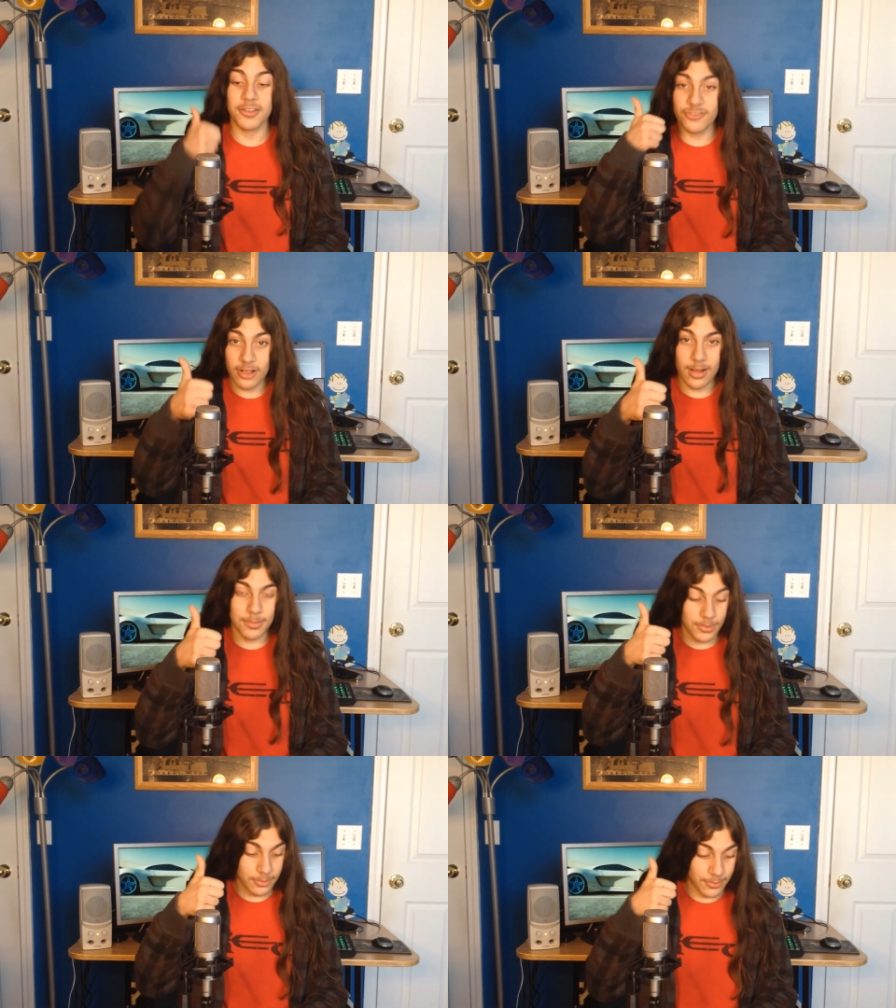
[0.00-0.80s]
good
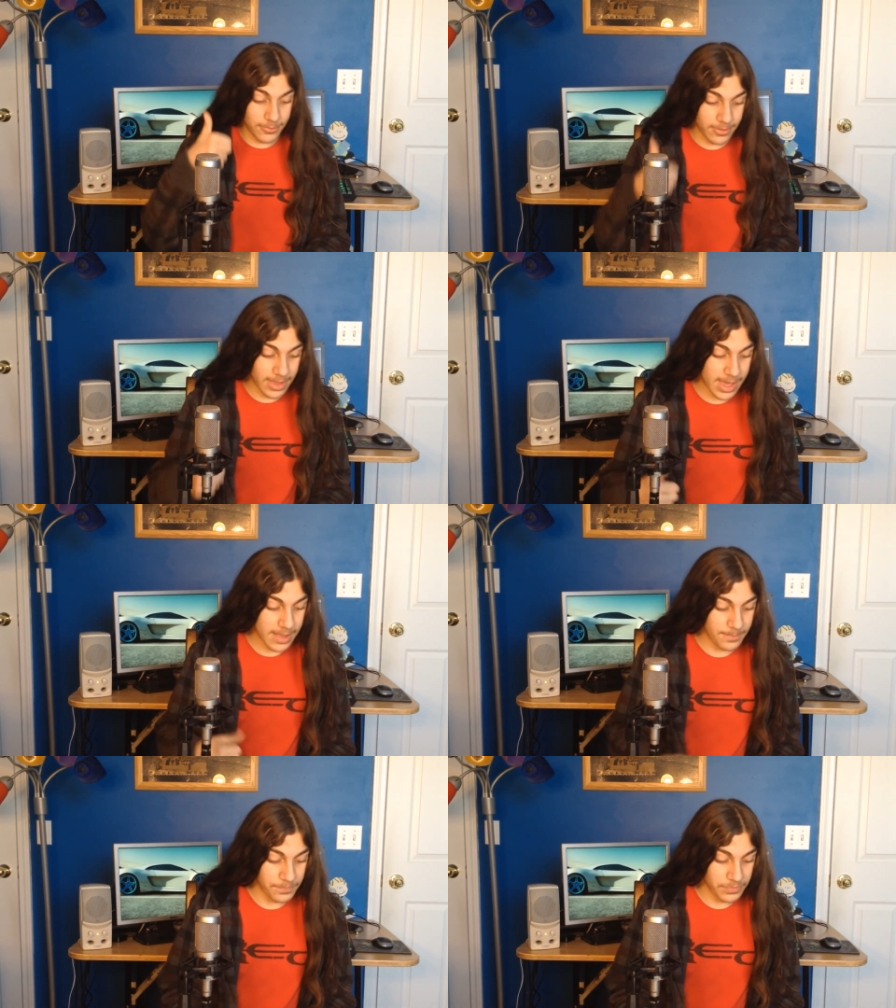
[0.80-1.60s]
job Google for
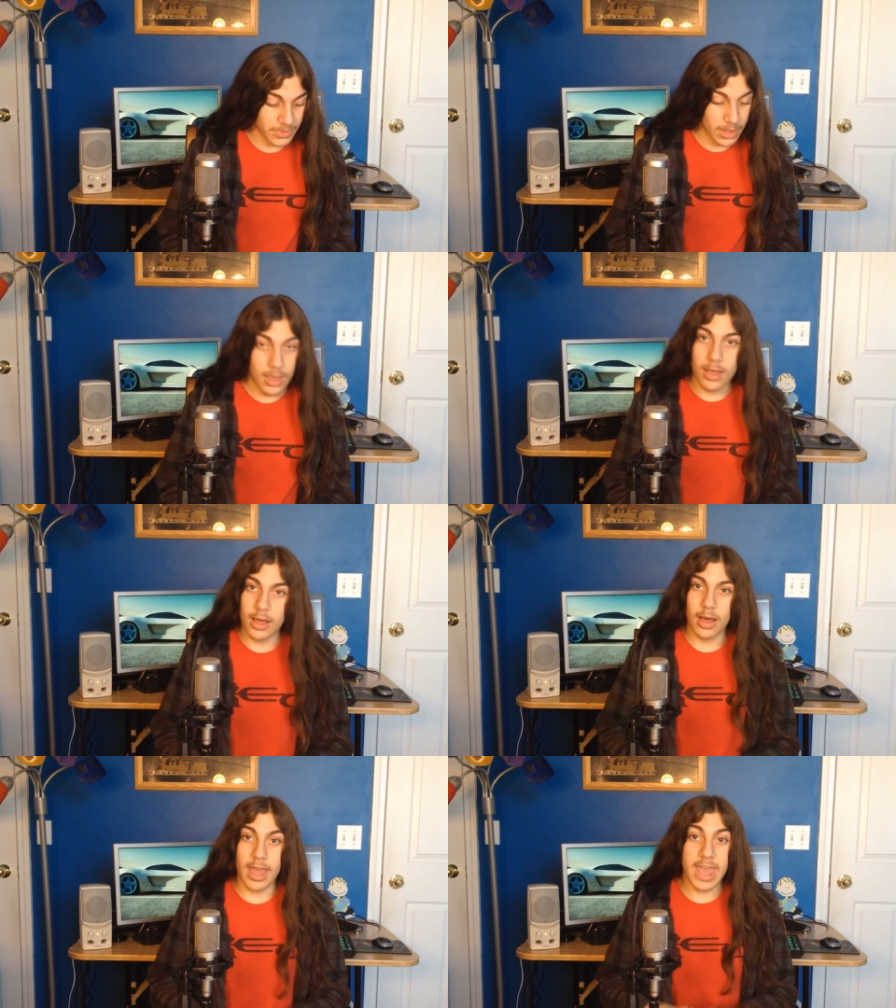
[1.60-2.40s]
that.
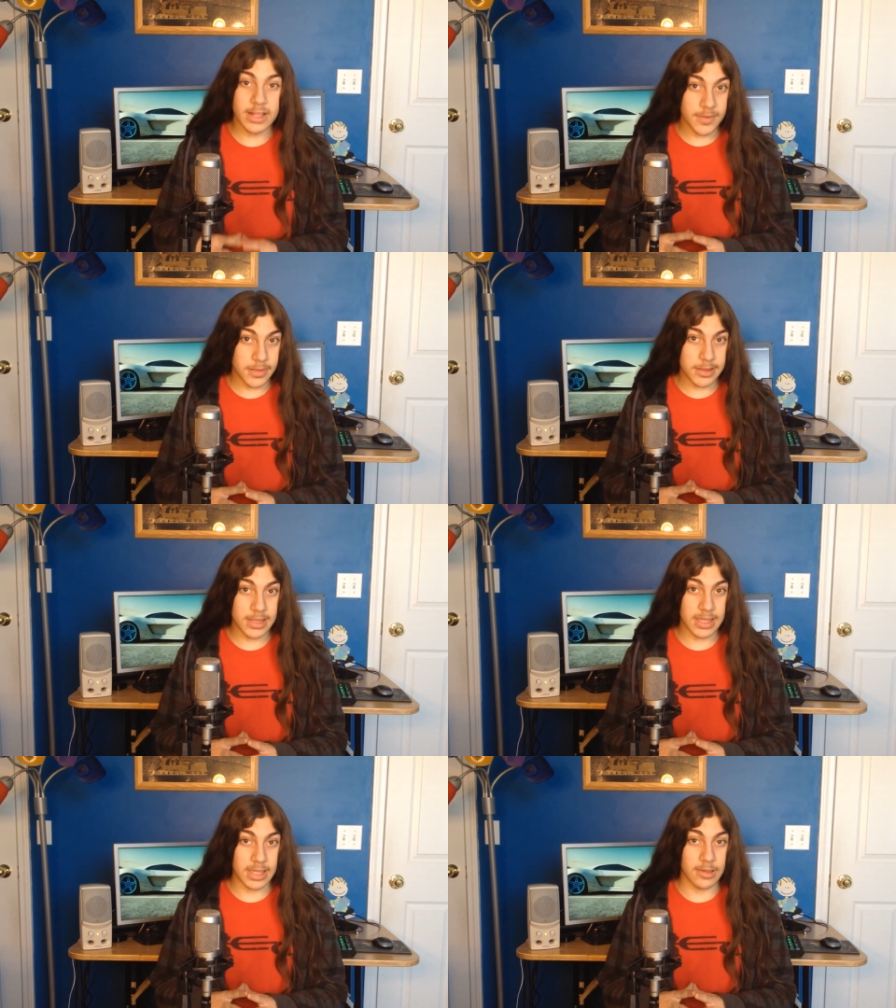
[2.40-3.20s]
Uh,
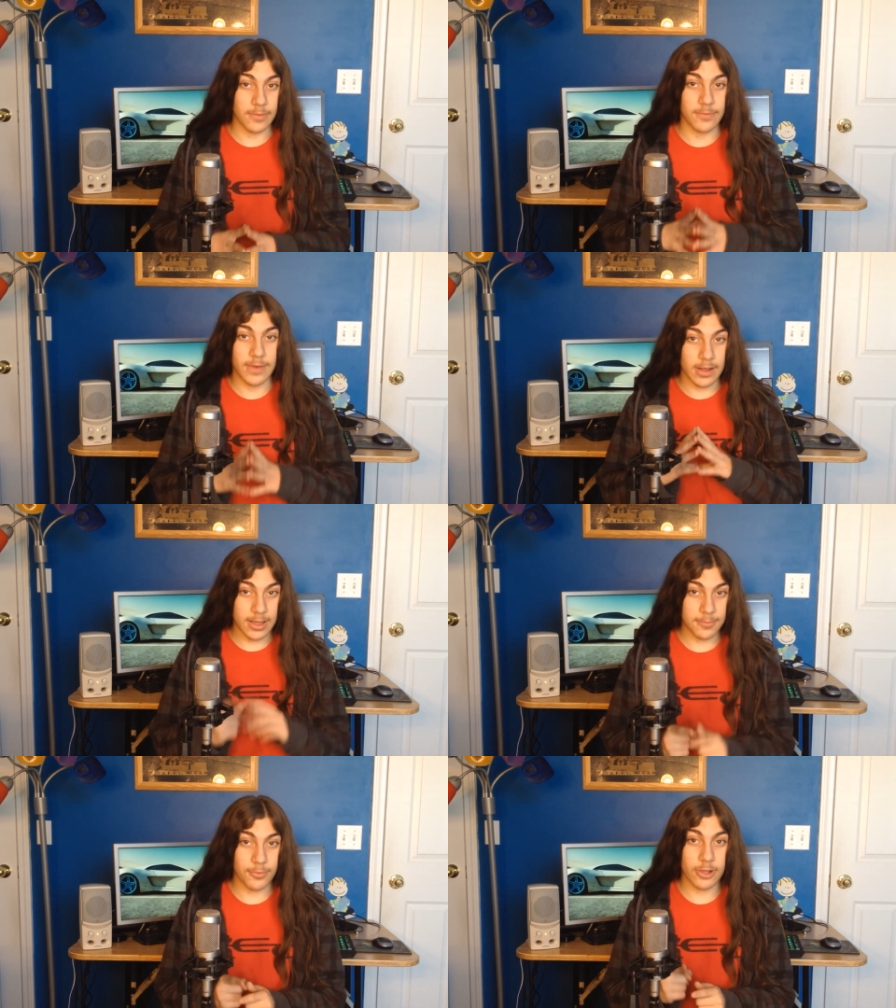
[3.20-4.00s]
NFC,
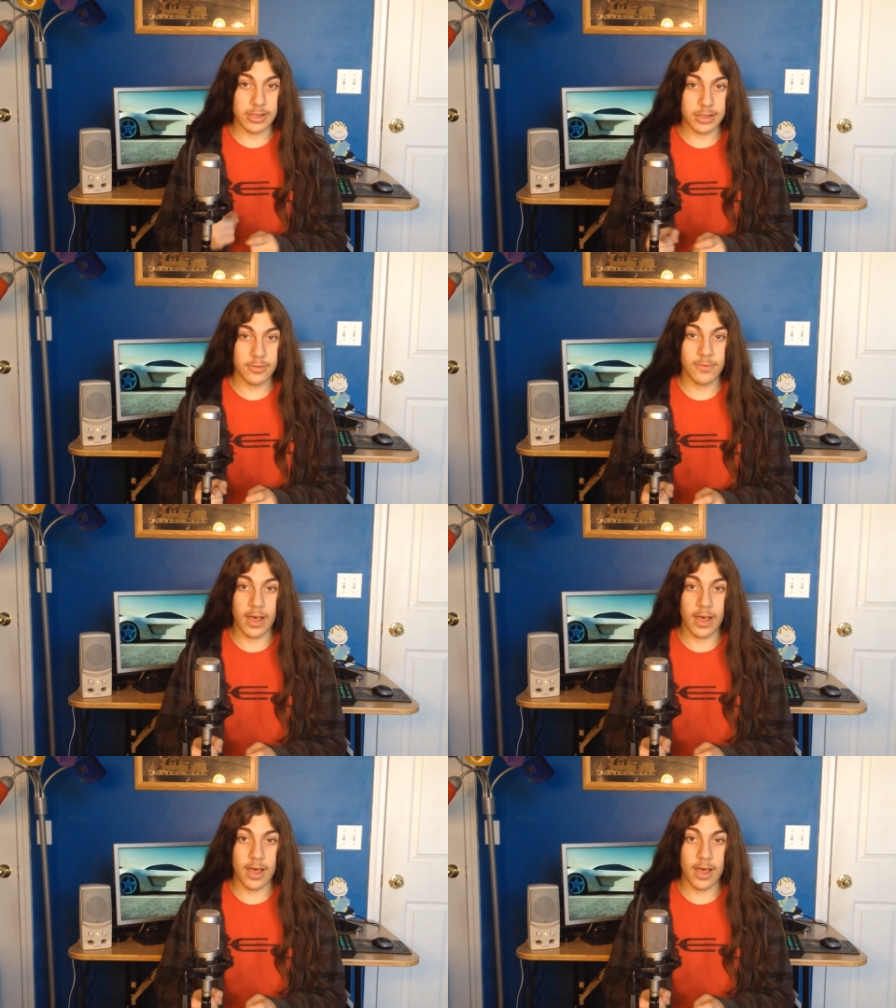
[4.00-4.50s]
very impressive.